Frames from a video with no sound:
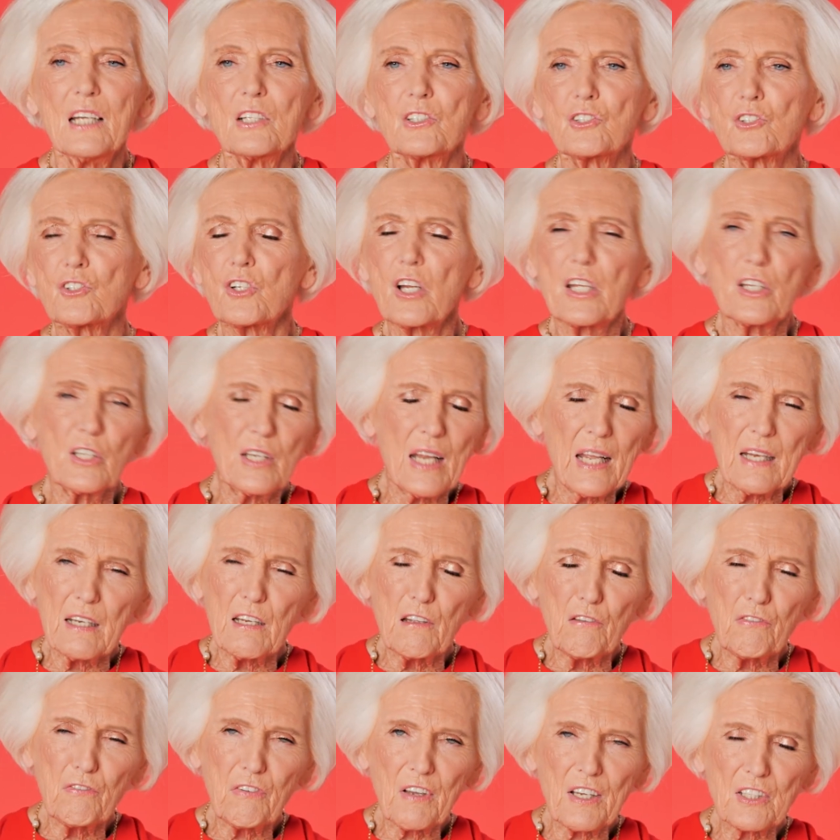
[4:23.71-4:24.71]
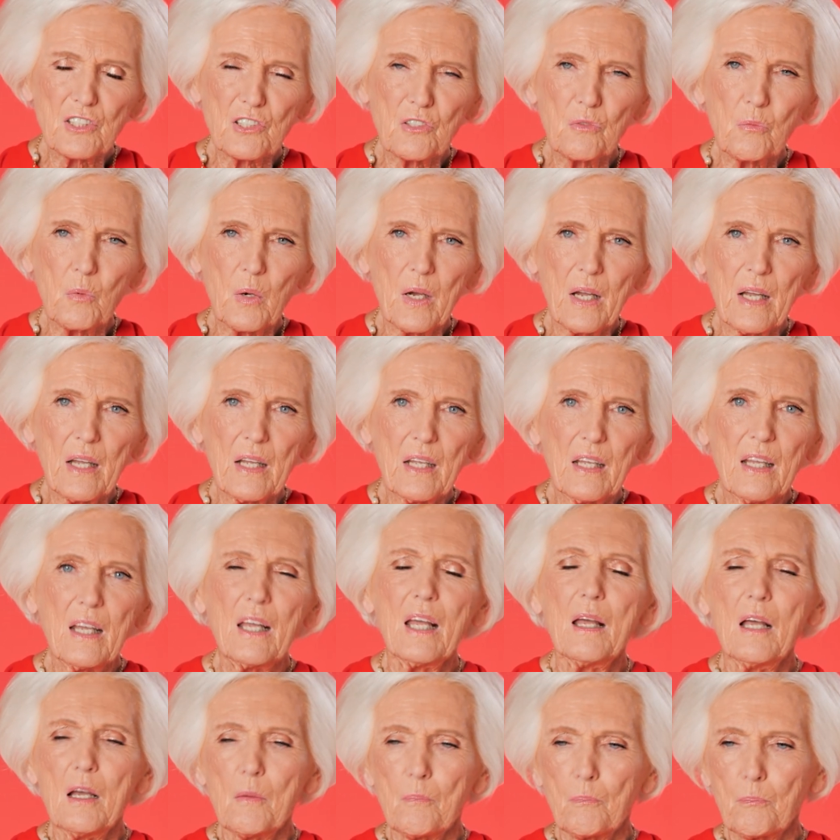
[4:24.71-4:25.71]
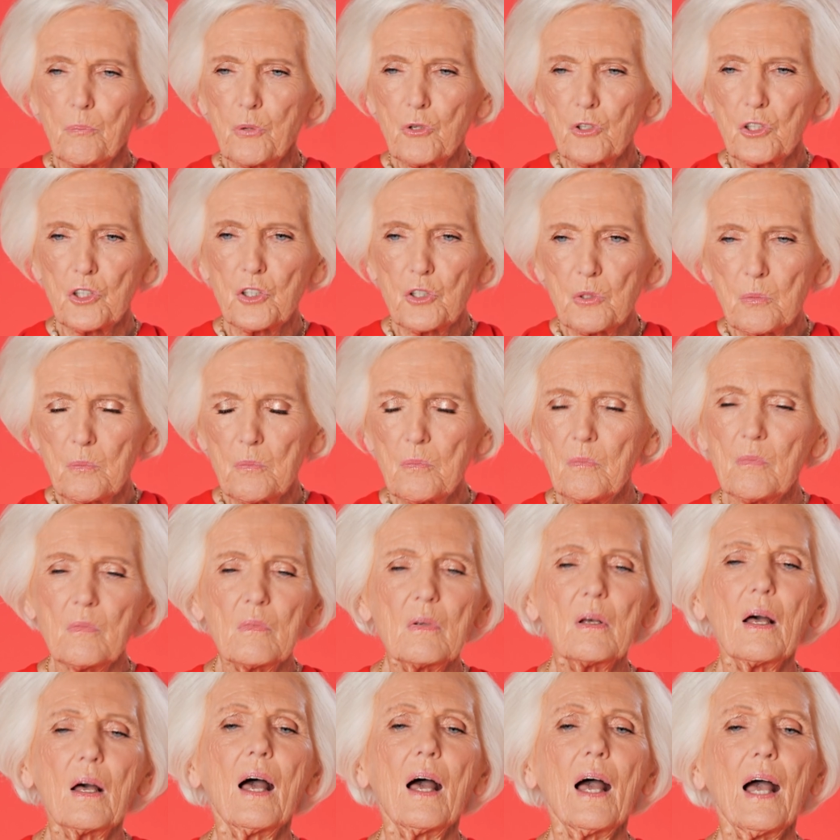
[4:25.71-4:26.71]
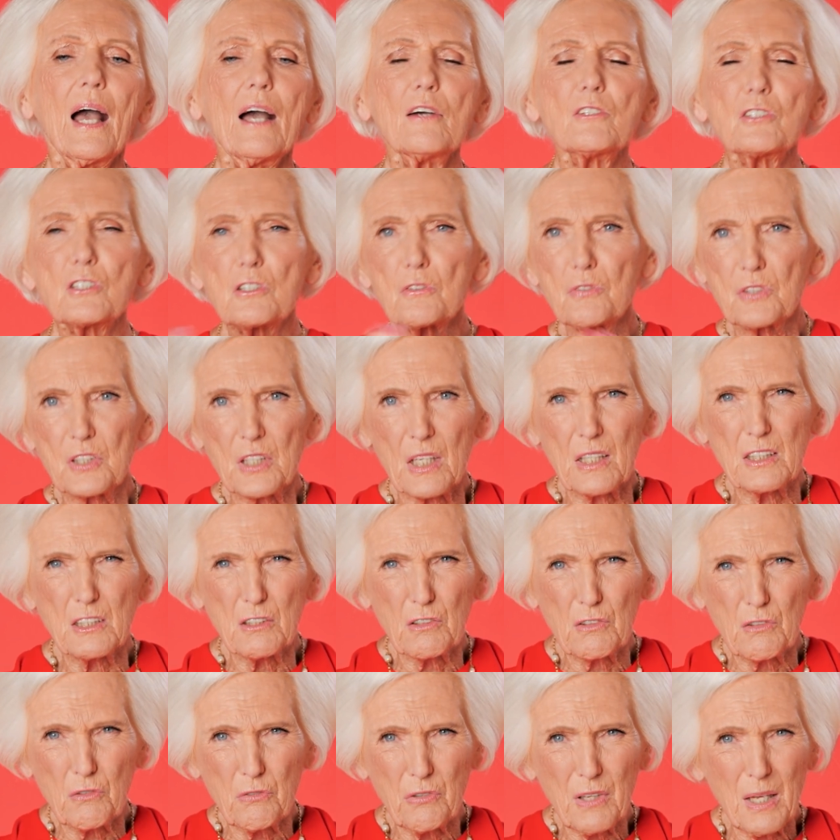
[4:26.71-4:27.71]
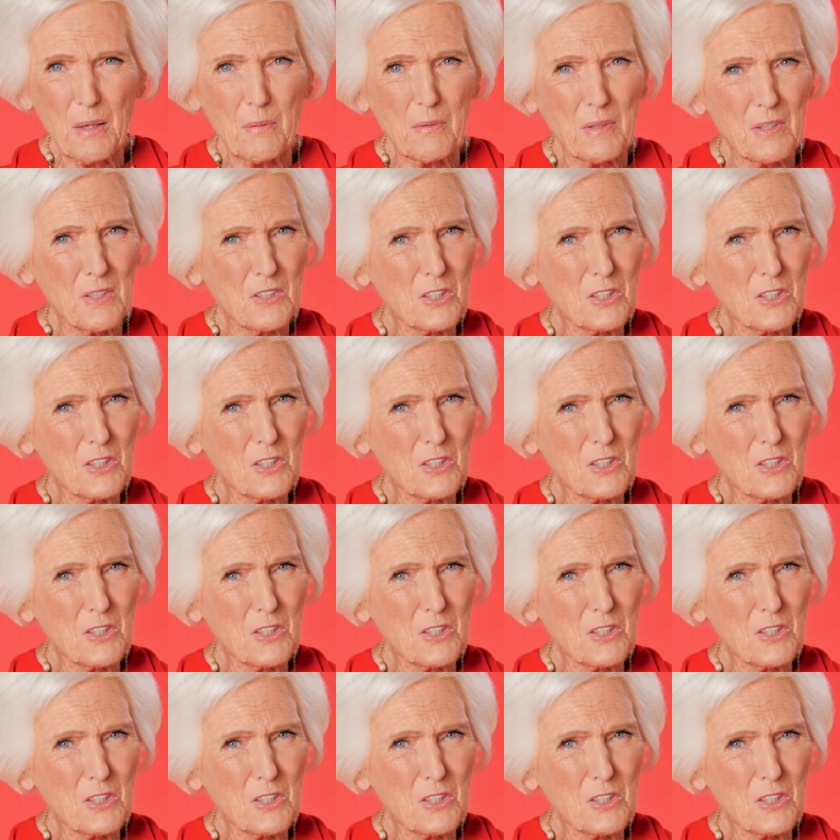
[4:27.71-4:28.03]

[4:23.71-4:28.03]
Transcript: drain any fat away, put them out of sight of the family.